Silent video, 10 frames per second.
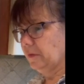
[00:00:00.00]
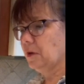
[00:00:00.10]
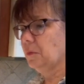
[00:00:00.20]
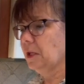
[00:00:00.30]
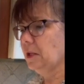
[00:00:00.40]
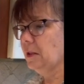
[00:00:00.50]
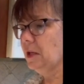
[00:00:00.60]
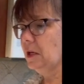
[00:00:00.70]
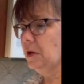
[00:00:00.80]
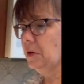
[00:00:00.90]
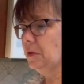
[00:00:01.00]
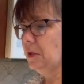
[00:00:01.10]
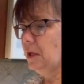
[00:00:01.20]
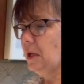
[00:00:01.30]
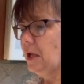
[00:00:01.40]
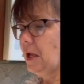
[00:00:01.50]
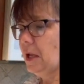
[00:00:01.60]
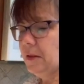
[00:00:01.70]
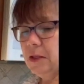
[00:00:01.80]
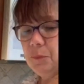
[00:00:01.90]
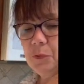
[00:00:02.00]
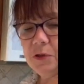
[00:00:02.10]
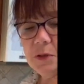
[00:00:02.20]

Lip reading: going in there. And then we're gonna